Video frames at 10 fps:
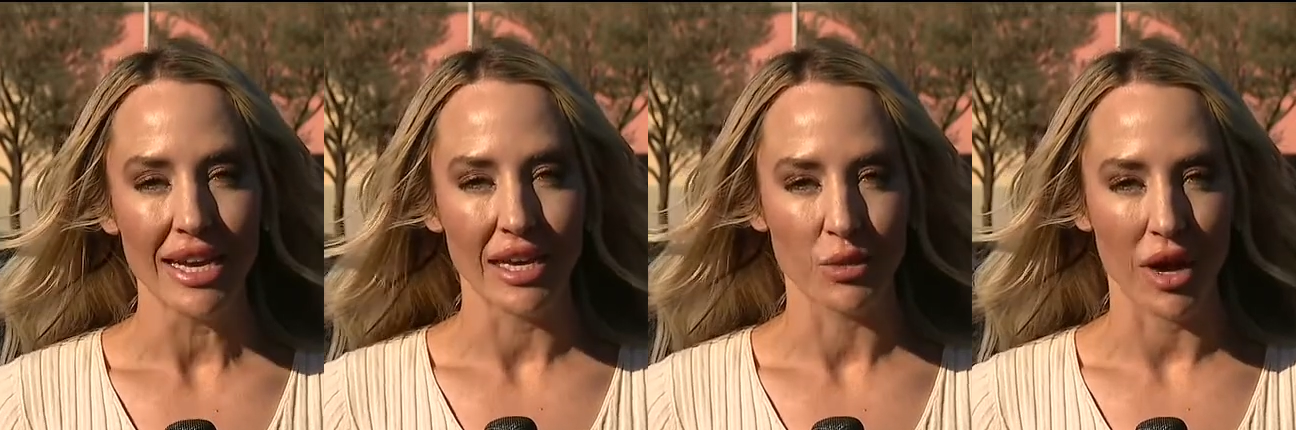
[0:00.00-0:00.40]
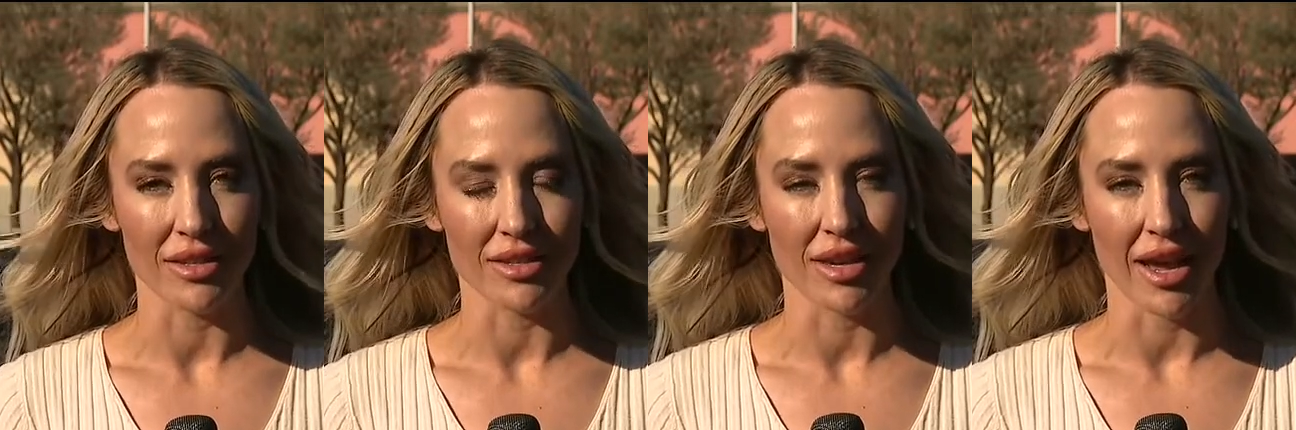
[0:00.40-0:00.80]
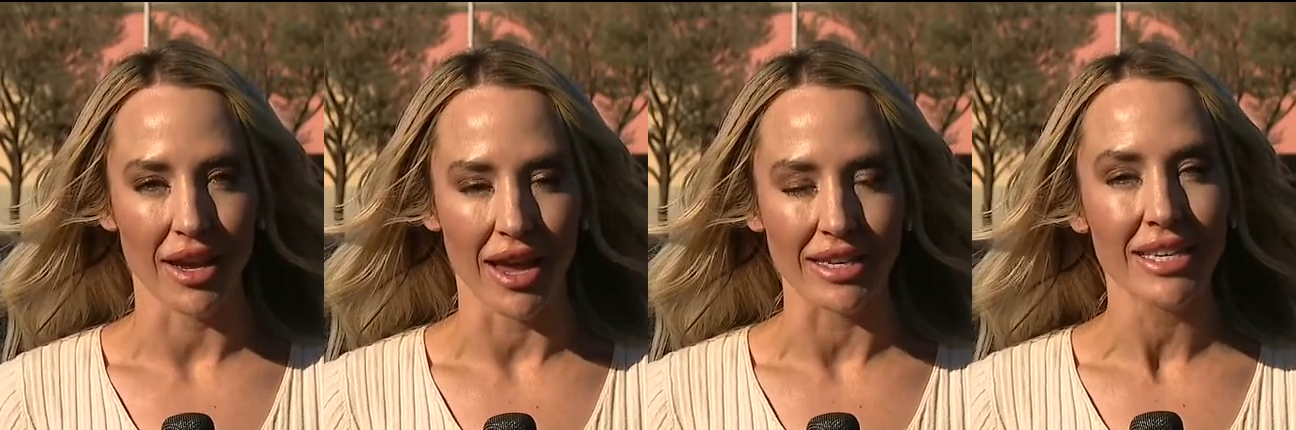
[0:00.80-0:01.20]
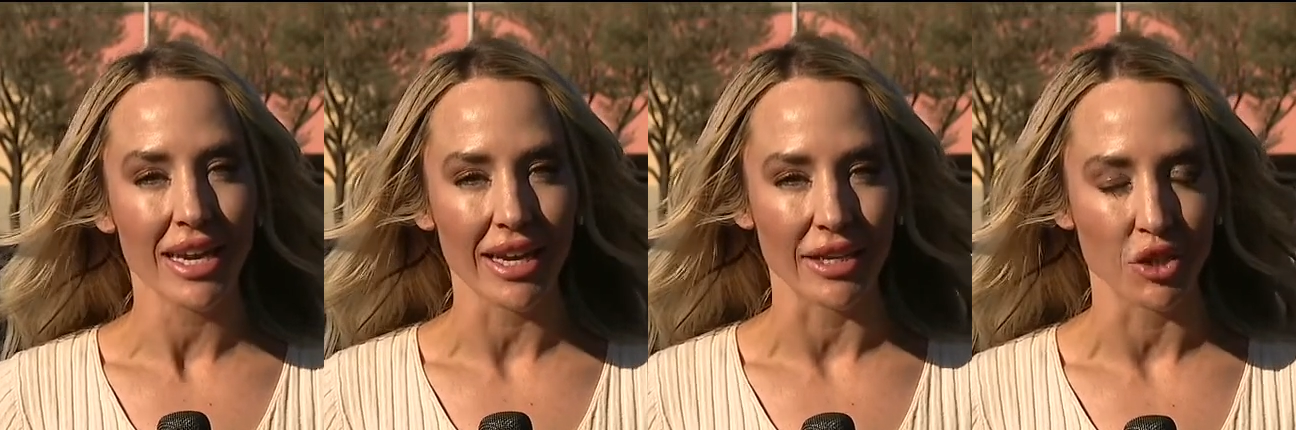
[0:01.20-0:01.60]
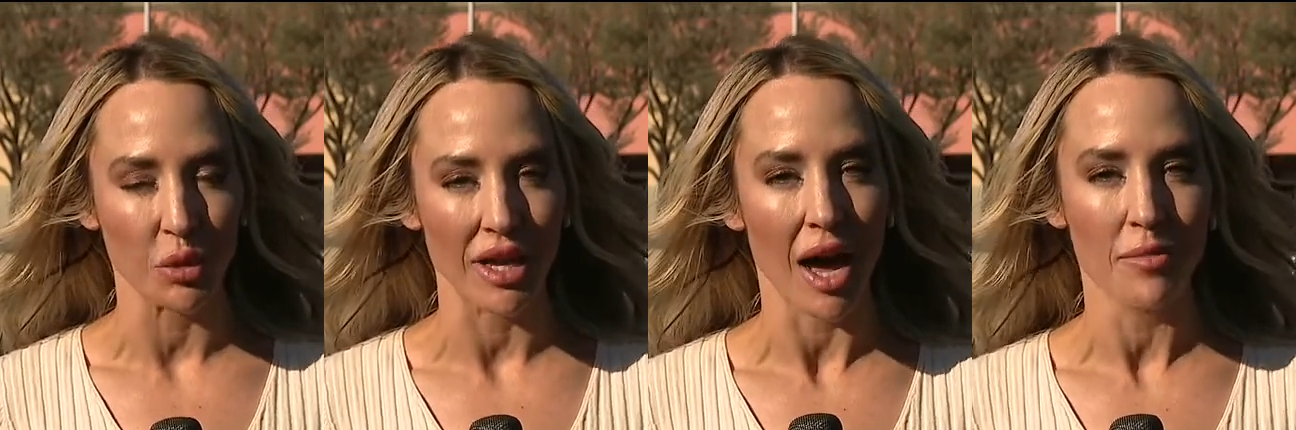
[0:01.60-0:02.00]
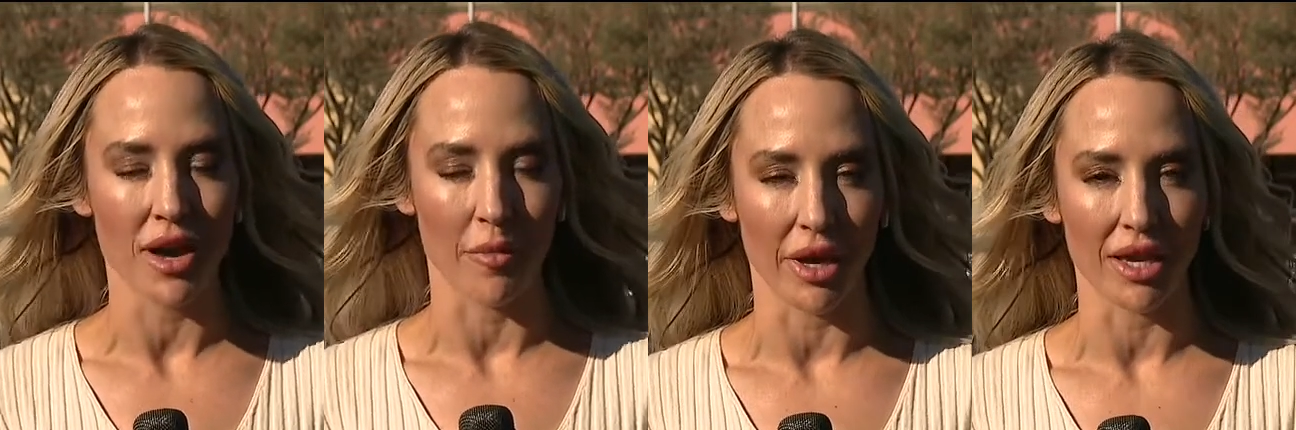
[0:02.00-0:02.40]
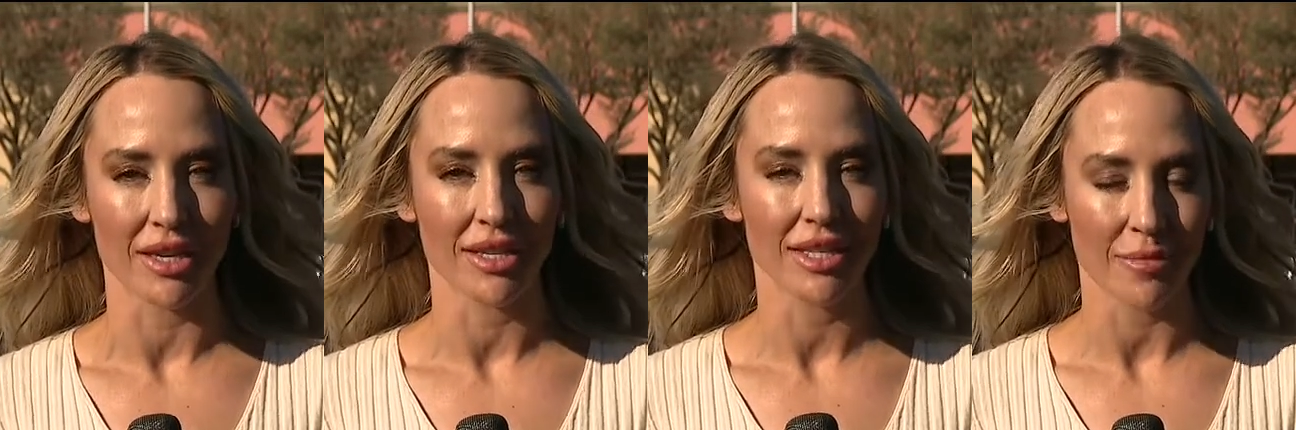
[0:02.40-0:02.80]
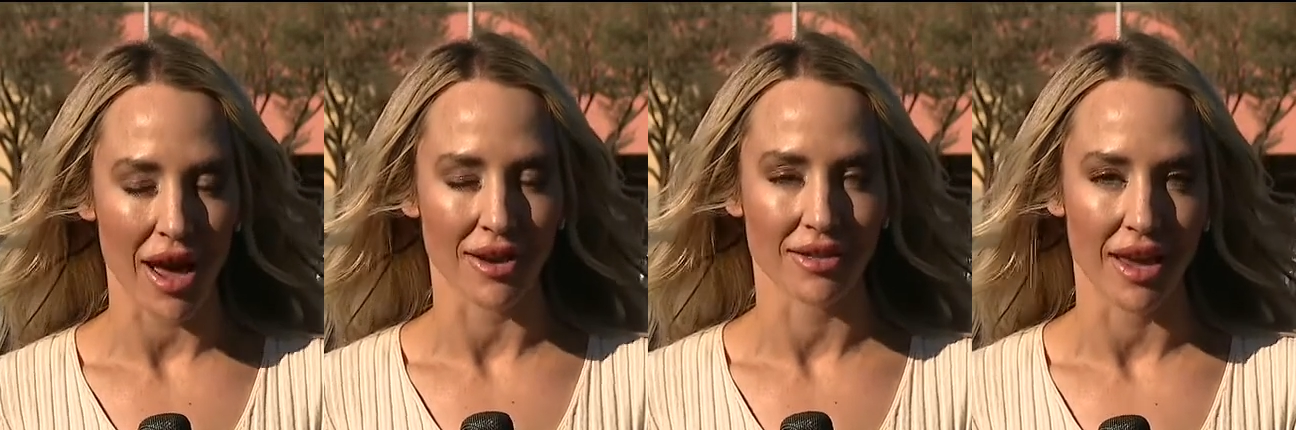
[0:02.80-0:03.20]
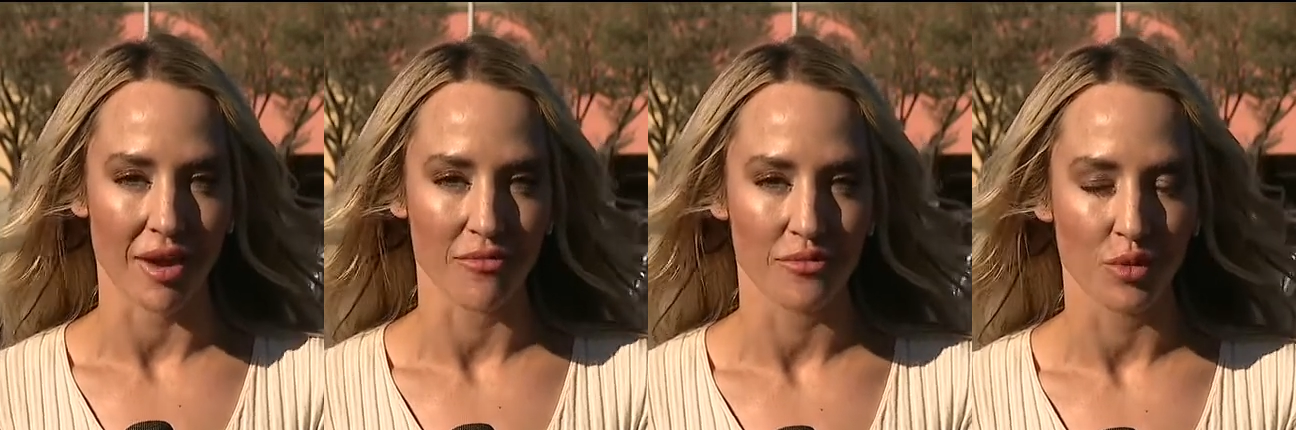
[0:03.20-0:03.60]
as well as get a ticket to an upcoming D-backs game.